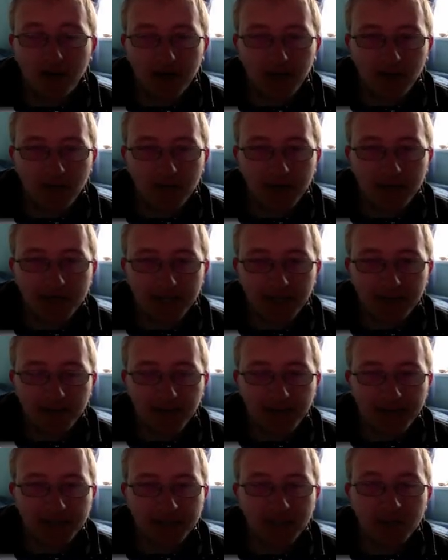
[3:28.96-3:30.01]
We're in the same
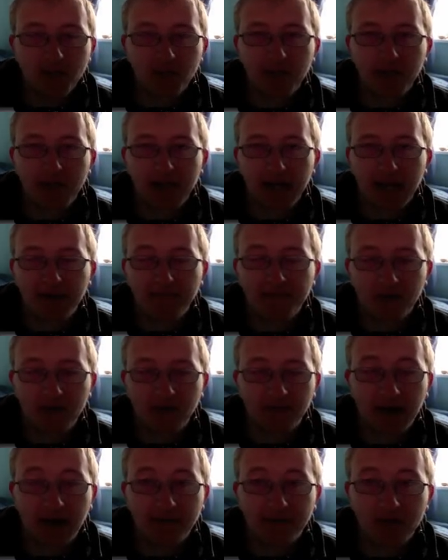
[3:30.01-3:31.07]
place as we left off
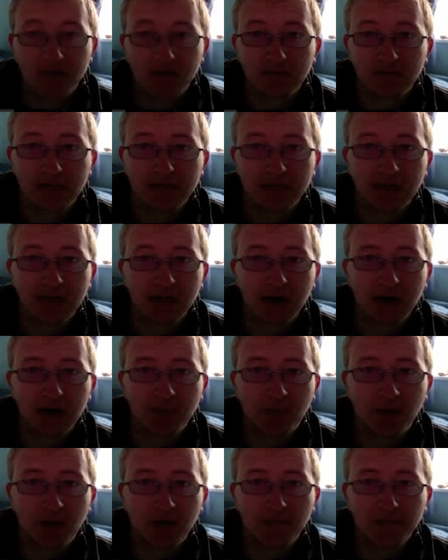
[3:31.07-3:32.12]
after the restart,
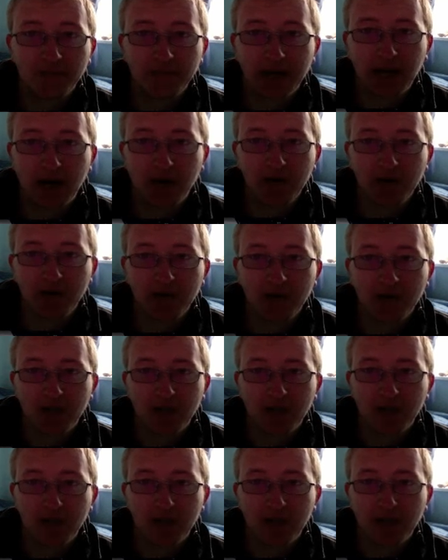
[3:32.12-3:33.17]
apart from now you should
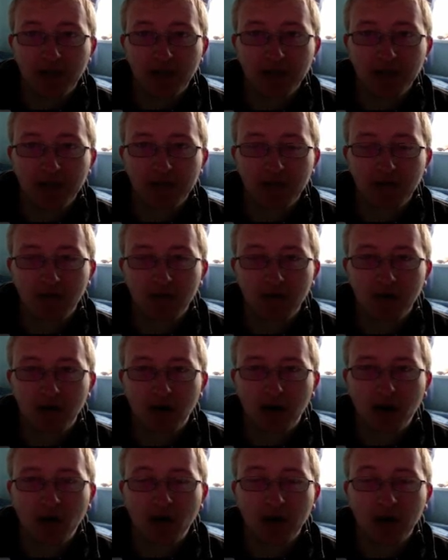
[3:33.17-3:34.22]
notice you've got an
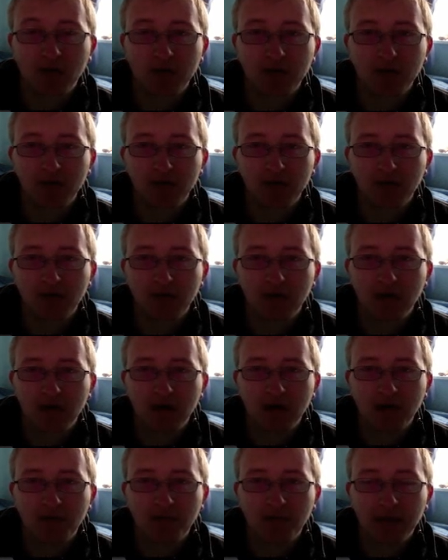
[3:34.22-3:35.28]
icon on your
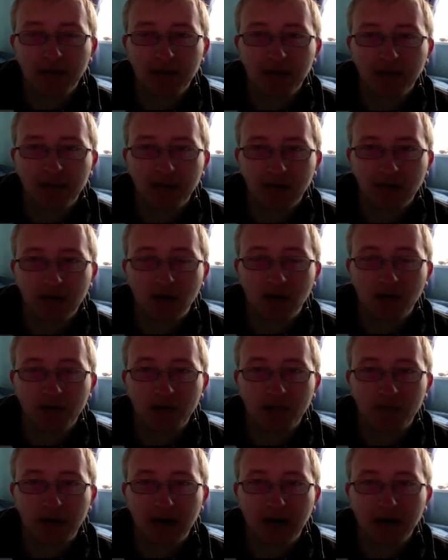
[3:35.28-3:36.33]
menu bar on
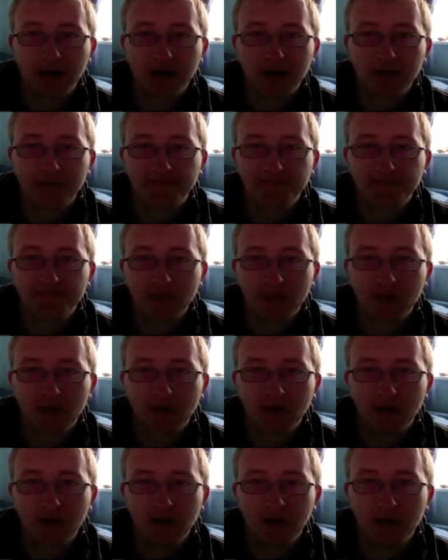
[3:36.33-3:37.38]
your Mac.
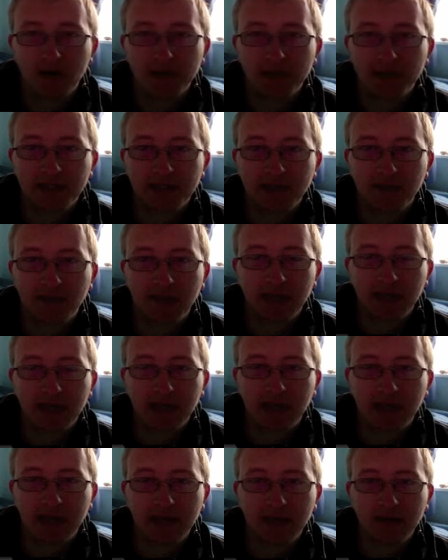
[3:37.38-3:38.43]
This is a
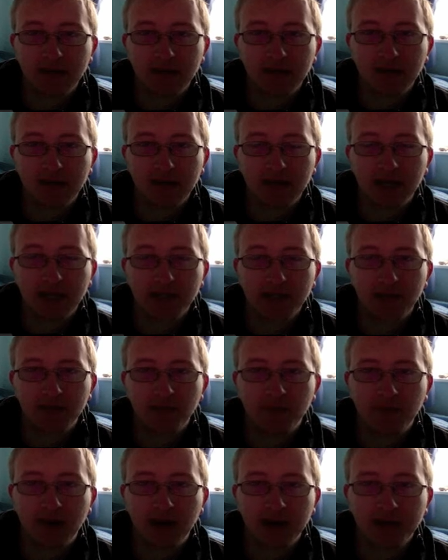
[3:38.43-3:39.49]
PDAnet
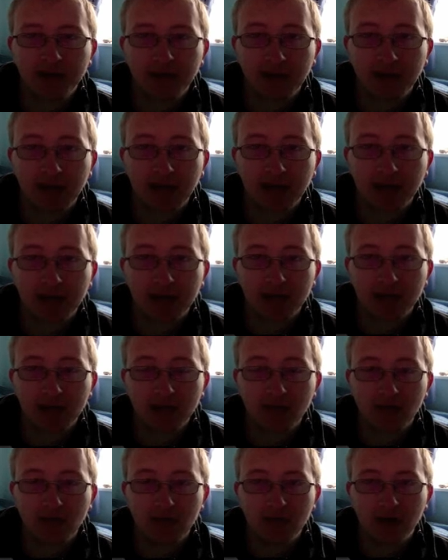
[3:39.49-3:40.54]
software to connect
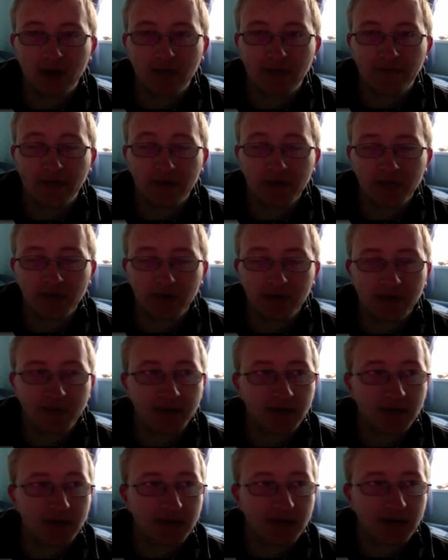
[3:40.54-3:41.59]
your mobile phone to your
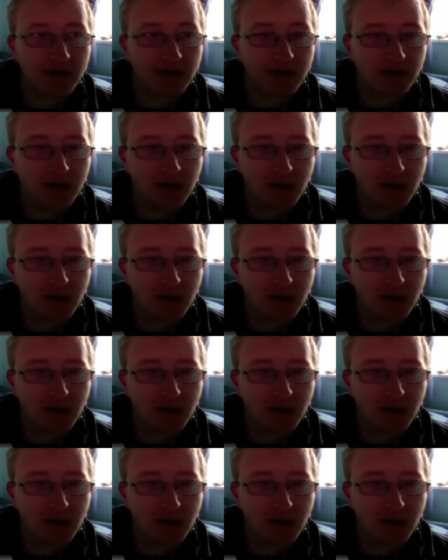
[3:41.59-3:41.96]
computer.